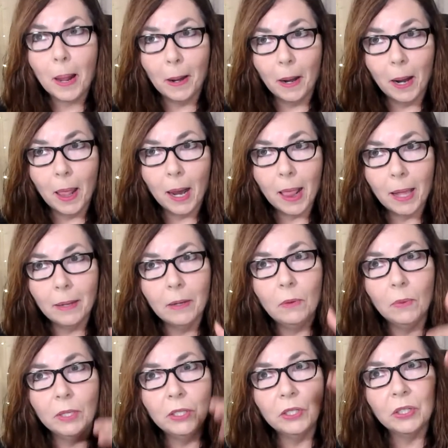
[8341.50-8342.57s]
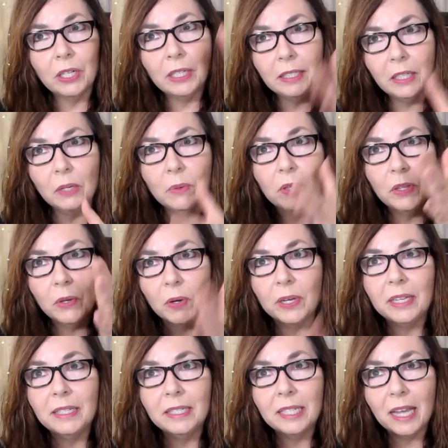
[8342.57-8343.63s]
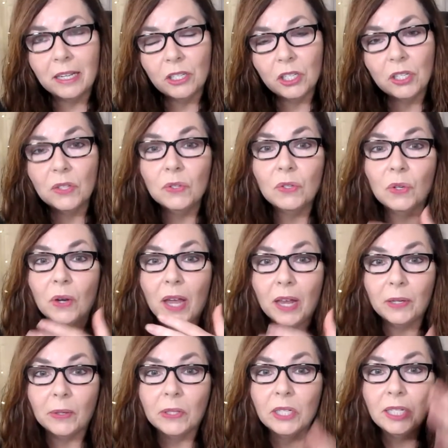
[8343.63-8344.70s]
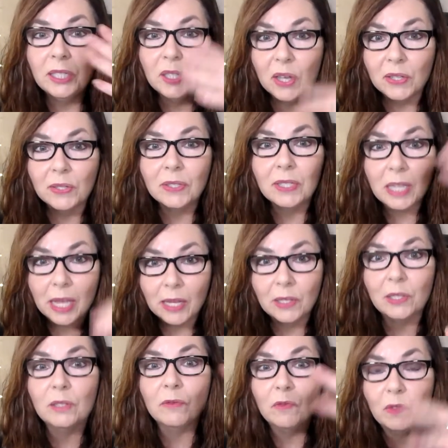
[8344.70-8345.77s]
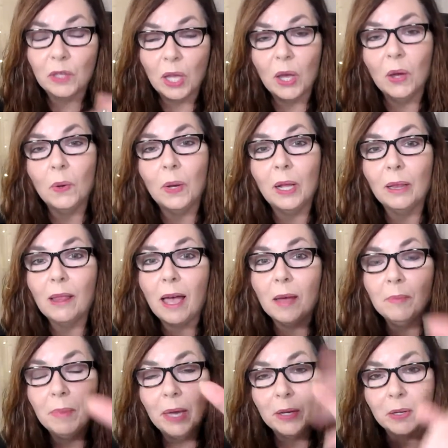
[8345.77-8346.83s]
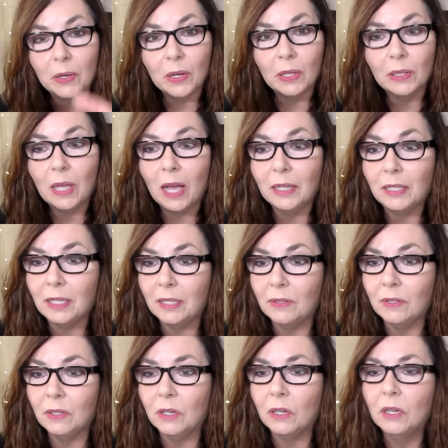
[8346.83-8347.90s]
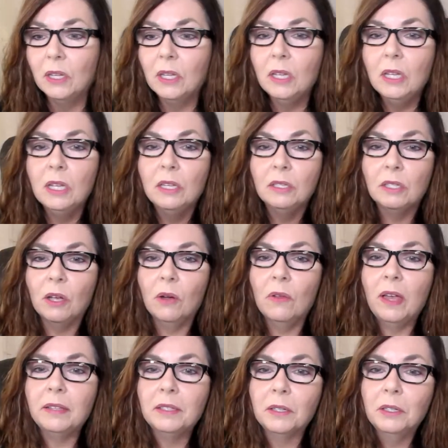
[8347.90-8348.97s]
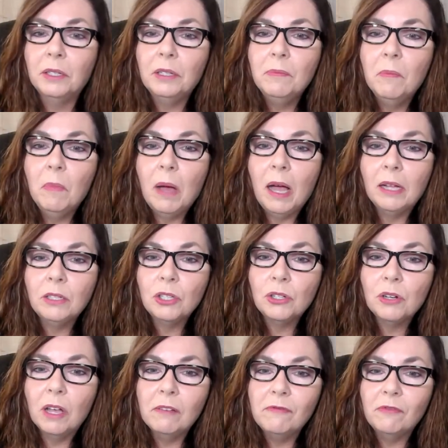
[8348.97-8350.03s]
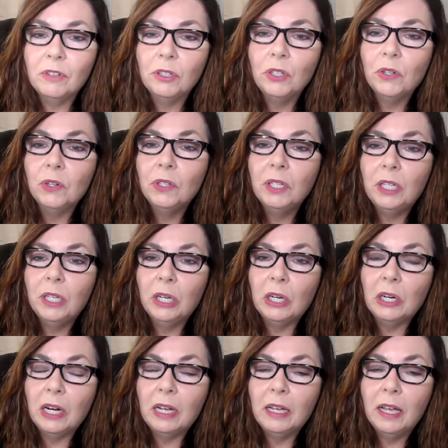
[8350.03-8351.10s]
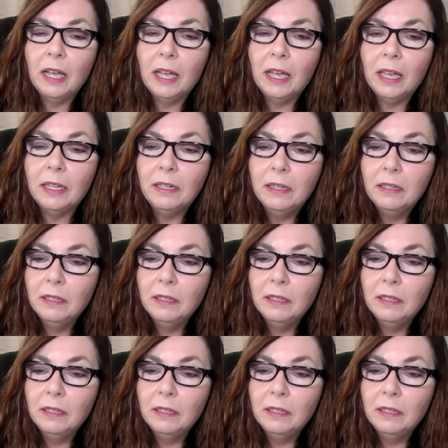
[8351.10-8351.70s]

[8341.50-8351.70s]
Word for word: when you're clear with your intentions, your energy does tend to flow a lot better, a lot easier. So that's a good mantra for your year ahead,